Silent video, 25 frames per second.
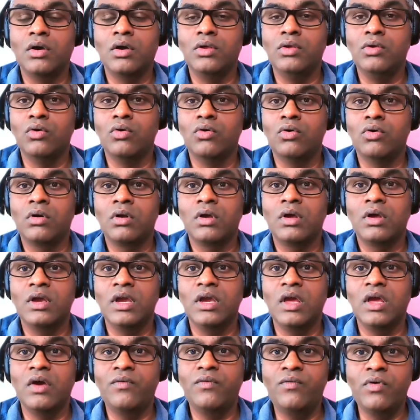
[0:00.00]
your
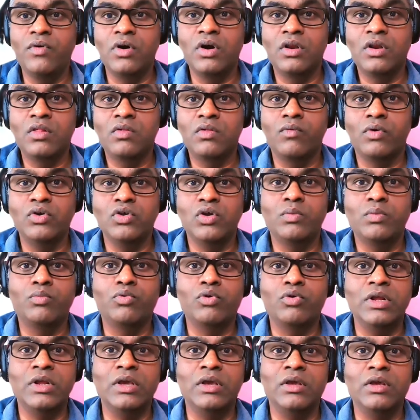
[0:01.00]
efforts what you're
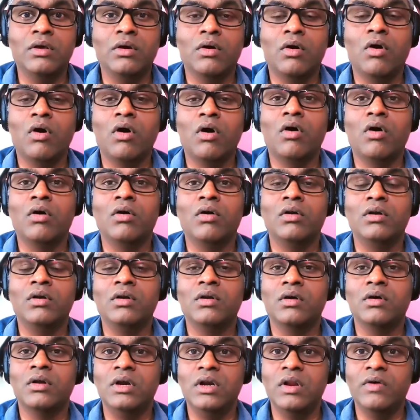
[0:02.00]
putting on
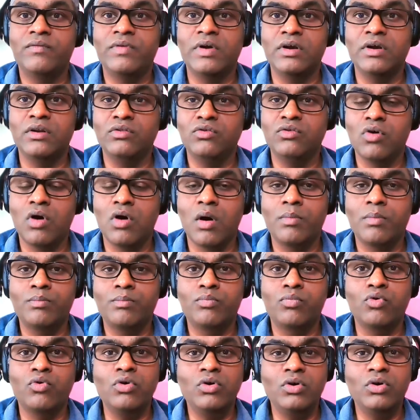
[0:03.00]
different job
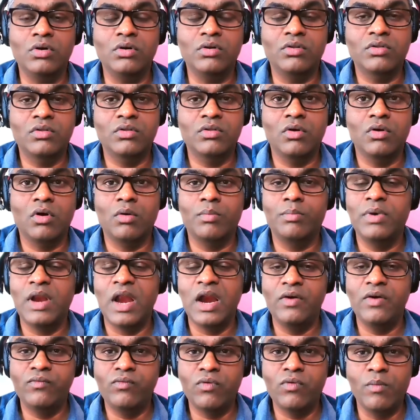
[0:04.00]
portals or
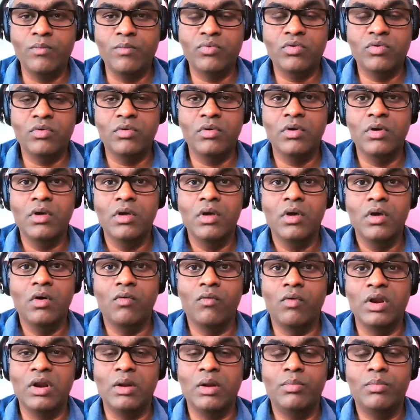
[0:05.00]
platforms
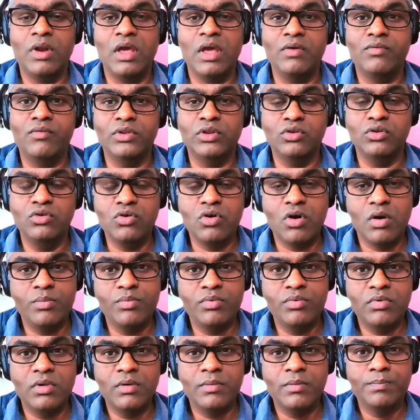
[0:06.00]
while applying for the
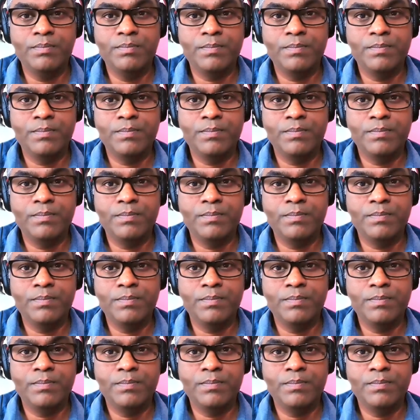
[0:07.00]
jobs.